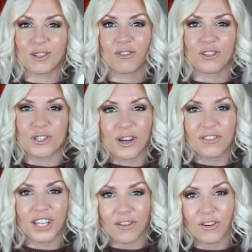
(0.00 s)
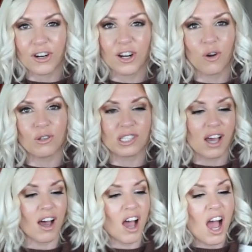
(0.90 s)
So if you do have a gift card at
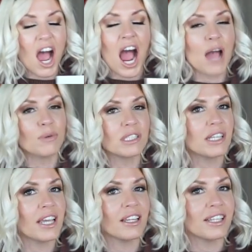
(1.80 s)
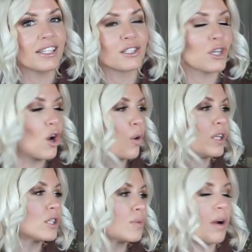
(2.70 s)
Ulta, I would say at least go
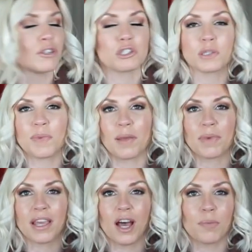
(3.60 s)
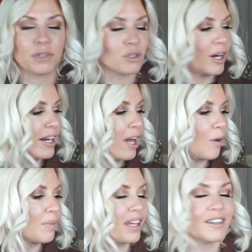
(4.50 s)
and swatch this baby up and try it
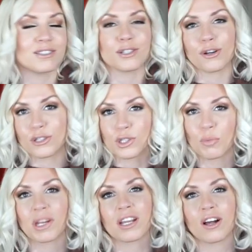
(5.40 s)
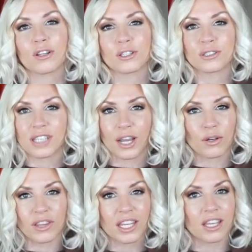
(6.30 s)
out because there are so many colors that
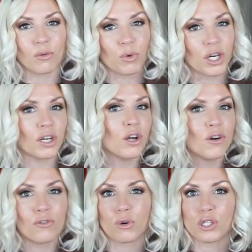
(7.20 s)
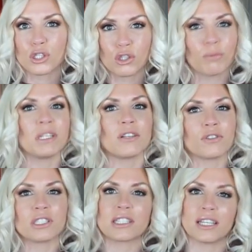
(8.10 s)
I think can work for so many
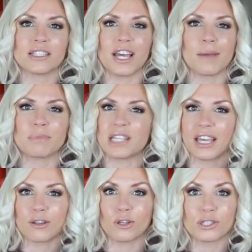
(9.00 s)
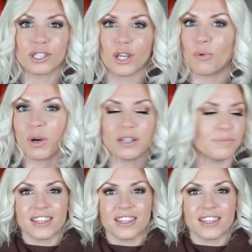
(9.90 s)
different skin types and looks that you want.